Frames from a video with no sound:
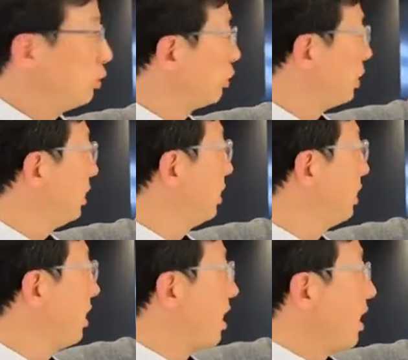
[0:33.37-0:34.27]

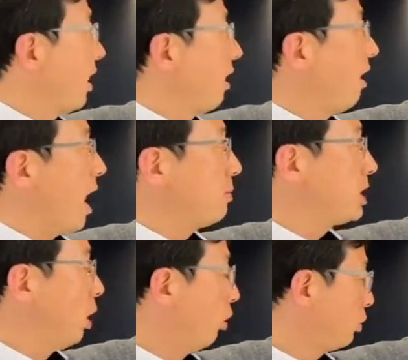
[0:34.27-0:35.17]
the uh,
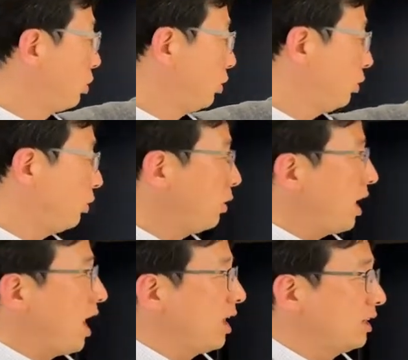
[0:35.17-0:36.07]
MCO2
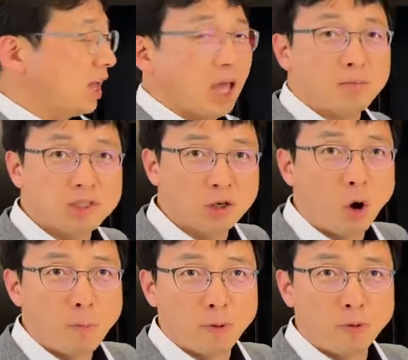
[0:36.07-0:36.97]
and
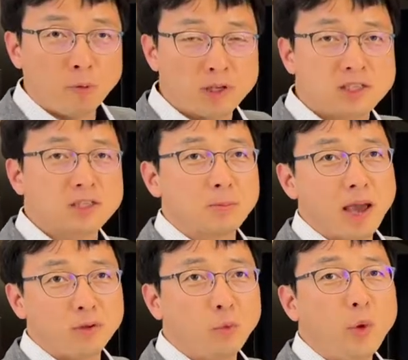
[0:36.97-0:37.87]
MCO4, which is
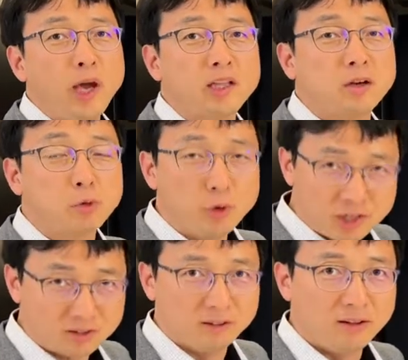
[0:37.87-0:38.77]
made with the
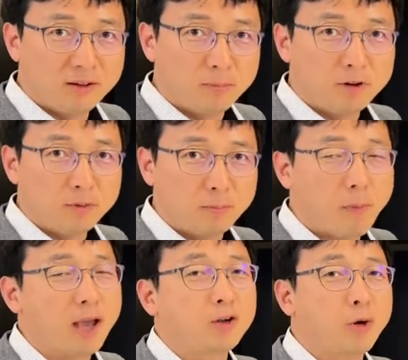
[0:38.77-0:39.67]
real
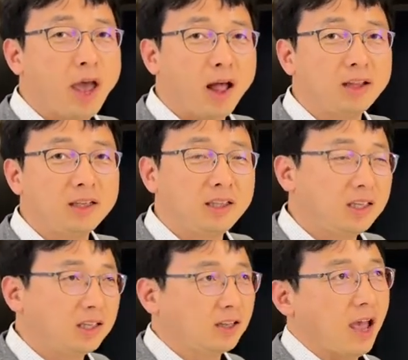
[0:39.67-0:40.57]
micro
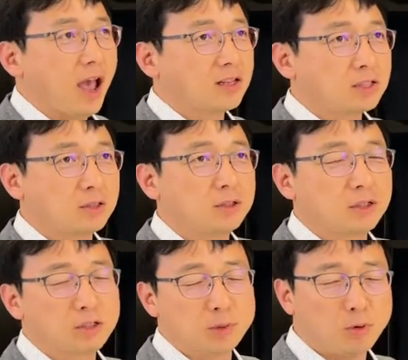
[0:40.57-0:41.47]
LED that has the,
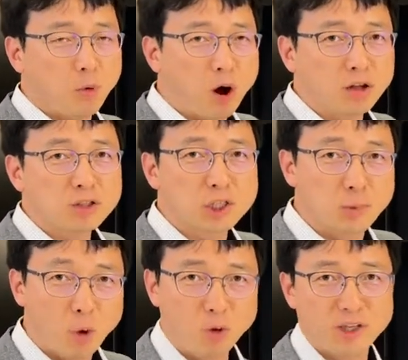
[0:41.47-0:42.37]
the world's
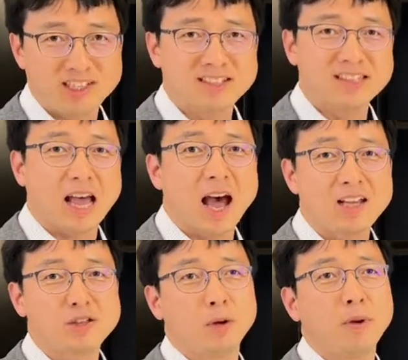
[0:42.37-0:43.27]
smallest
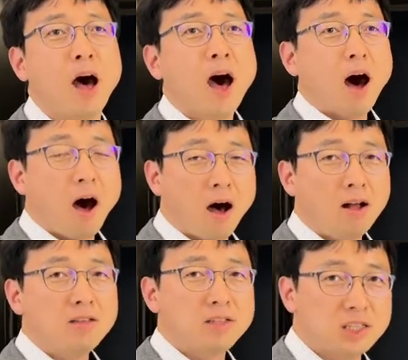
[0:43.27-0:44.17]
size of
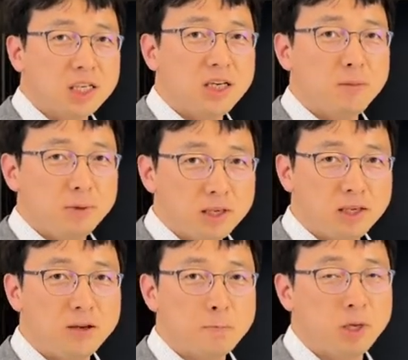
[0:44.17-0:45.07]

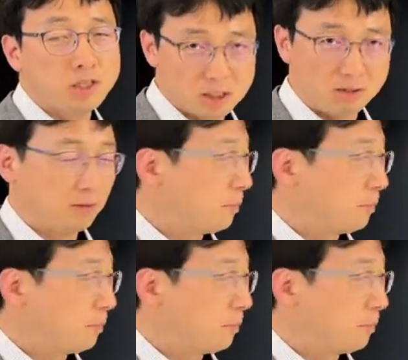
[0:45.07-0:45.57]
RGB pixel,